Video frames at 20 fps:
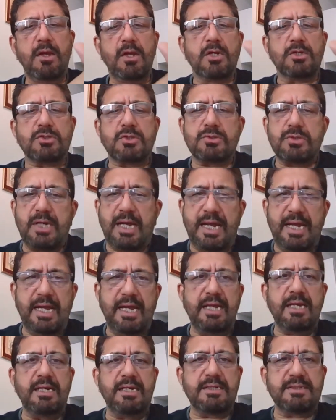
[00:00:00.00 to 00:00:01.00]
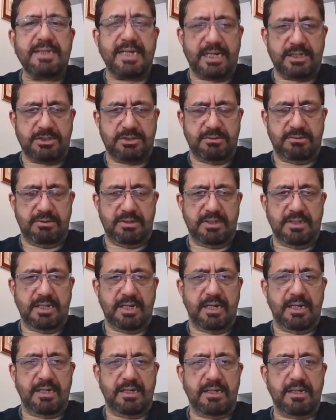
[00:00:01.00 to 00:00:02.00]
So the hand is actually
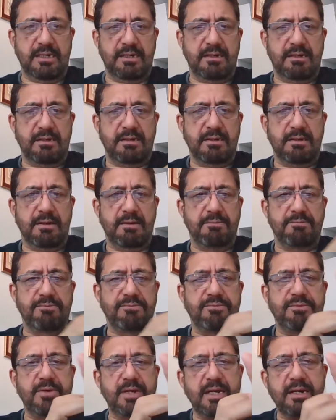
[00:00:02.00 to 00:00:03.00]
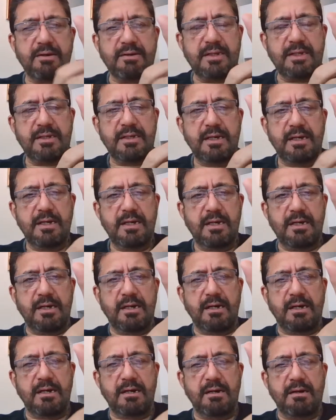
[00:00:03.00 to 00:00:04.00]
a very,
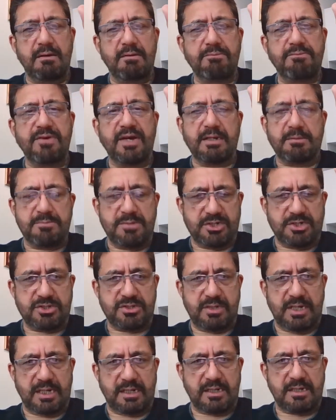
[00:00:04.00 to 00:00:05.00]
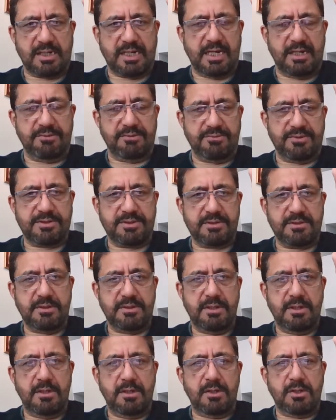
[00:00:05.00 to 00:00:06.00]
very much like a canvas.
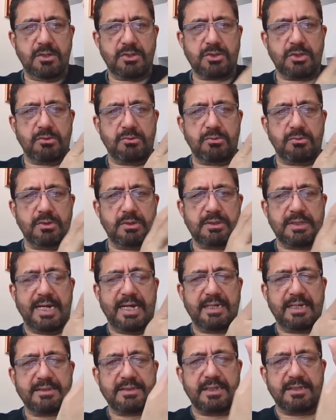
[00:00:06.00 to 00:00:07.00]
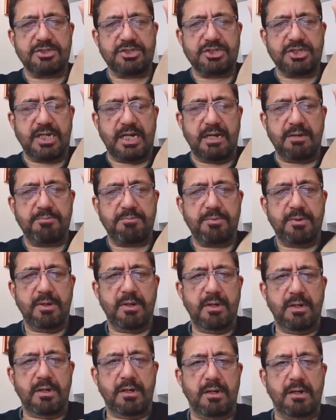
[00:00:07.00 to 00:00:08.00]
So it has a shape.
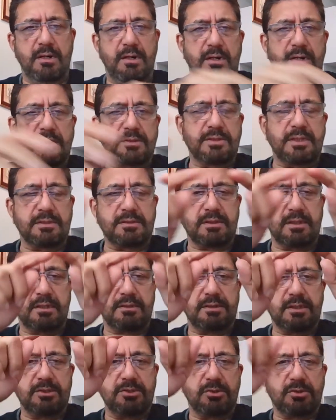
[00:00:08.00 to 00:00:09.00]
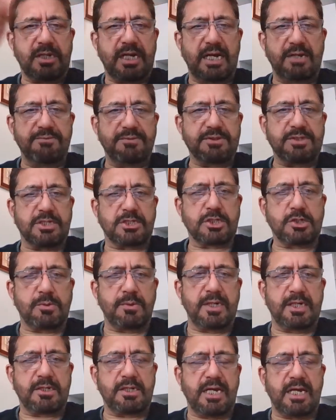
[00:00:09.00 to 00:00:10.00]
Is it your canvas a
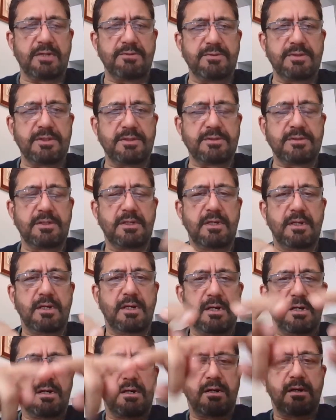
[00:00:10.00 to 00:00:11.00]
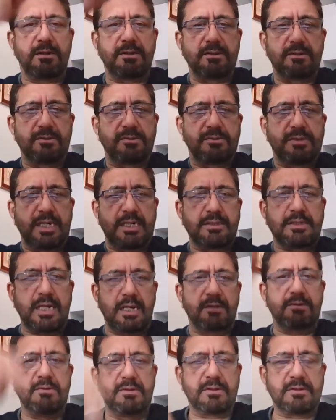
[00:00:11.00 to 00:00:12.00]
square canvas, or your
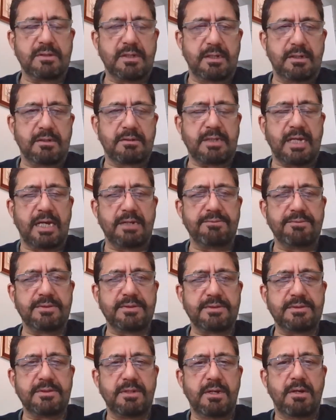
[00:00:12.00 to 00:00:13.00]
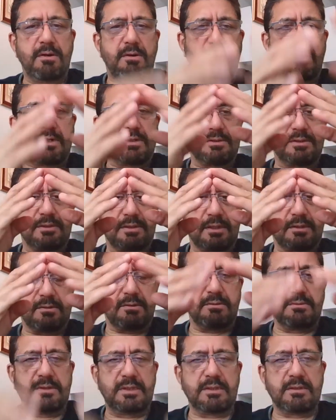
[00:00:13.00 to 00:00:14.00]
rectangle canvas, or is it a
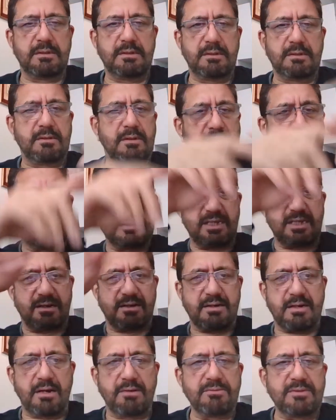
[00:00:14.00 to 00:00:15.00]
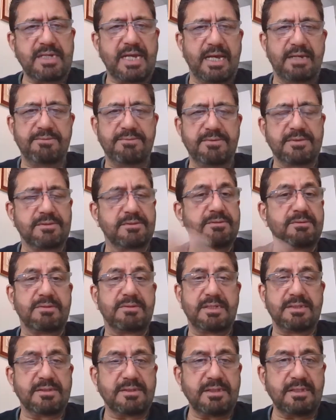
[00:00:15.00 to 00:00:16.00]
conical, or is it a round canvas? You
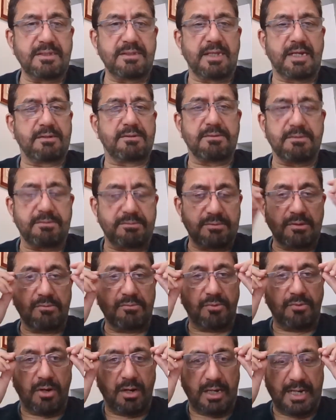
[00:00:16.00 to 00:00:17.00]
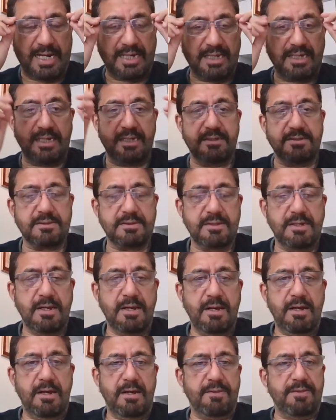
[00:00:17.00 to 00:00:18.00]
can see that wall hangings
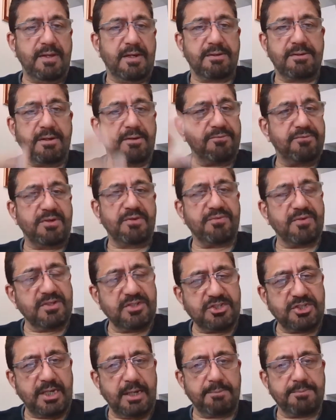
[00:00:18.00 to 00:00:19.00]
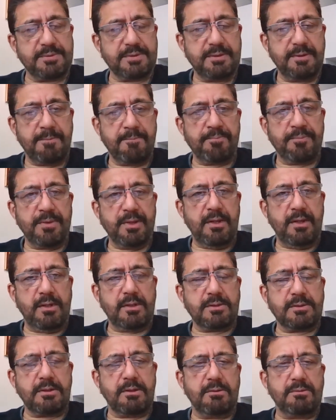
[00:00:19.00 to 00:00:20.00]
that of different shapes.
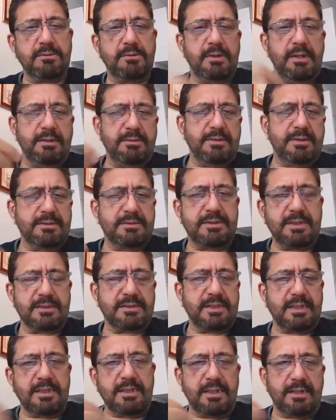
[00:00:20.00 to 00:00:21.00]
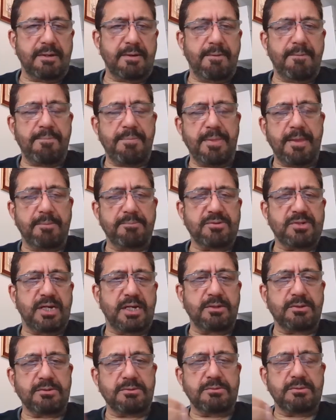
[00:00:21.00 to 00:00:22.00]
So it's just I'm
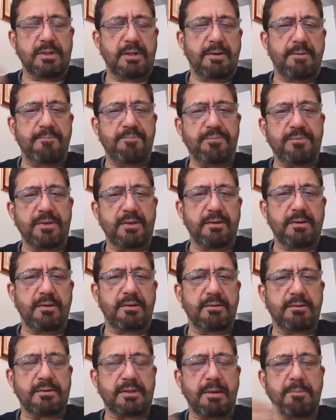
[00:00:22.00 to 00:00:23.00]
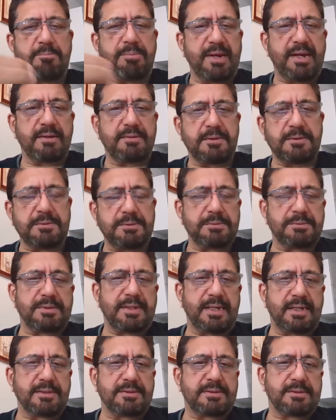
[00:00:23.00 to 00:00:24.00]
trying to compare the two
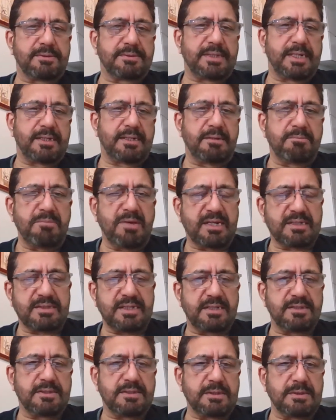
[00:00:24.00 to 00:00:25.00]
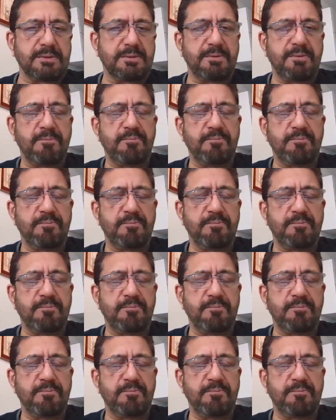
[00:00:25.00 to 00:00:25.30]
things so that it makes sense to you.